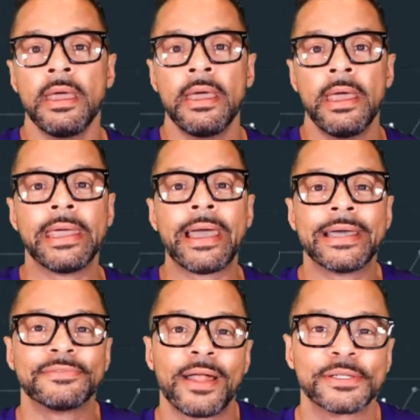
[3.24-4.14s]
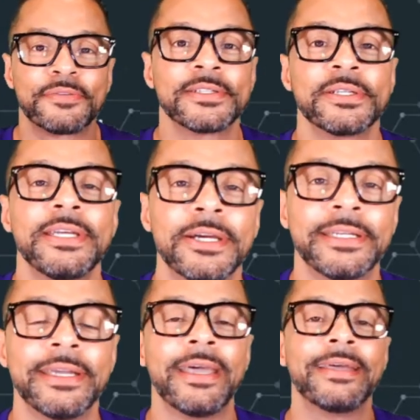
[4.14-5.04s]
Hey guys, Valor Swanson here
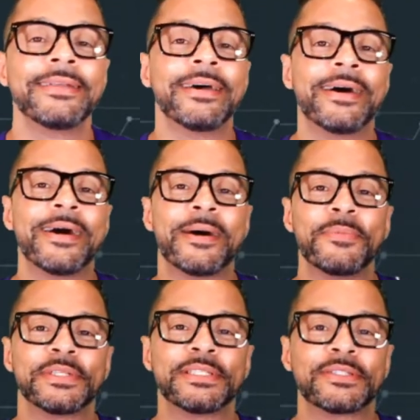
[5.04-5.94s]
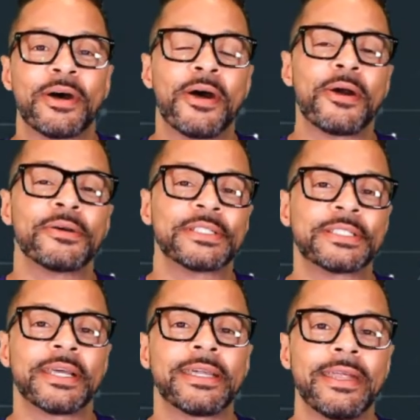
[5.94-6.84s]
again. Uh, this is our
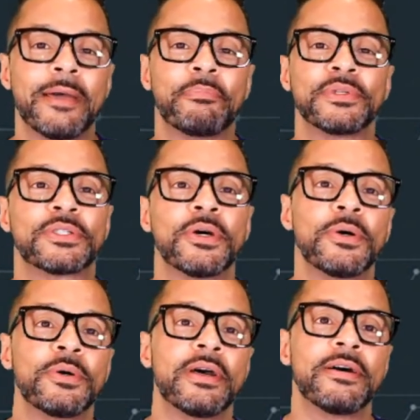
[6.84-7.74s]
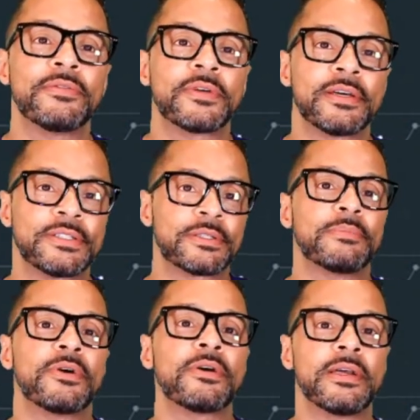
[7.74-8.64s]
second episode of
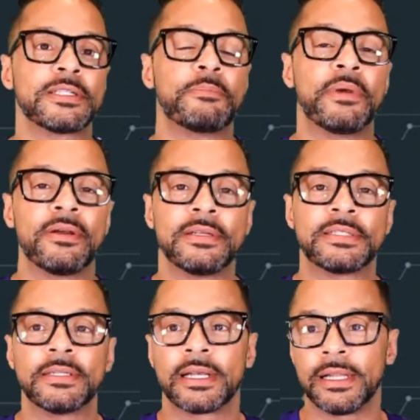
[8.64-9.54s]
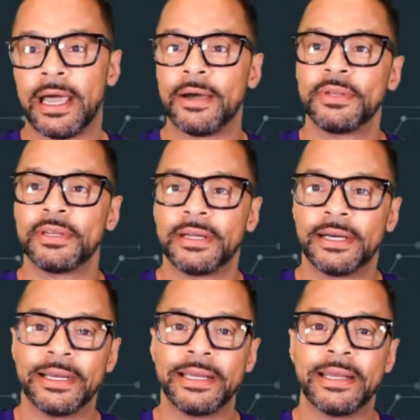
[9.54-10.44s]
Customer Experience in the Cloud.
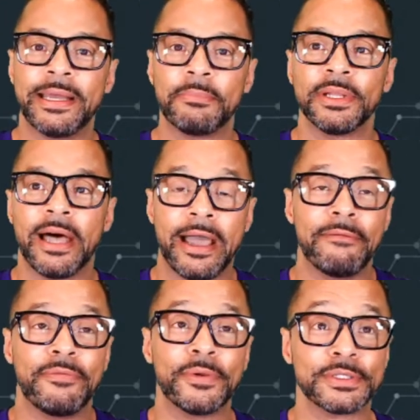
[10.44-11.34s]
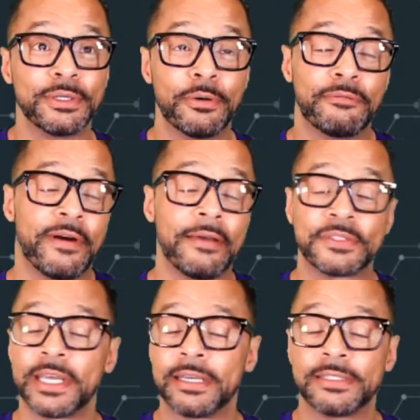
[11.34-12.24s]
I am live. There's no five
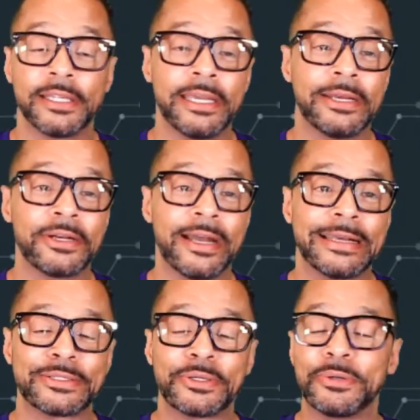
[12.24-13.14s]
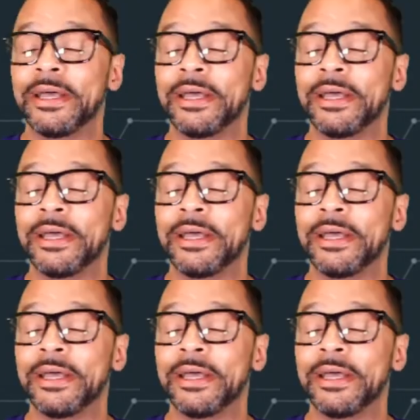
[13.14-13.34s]
second delay here, guys. So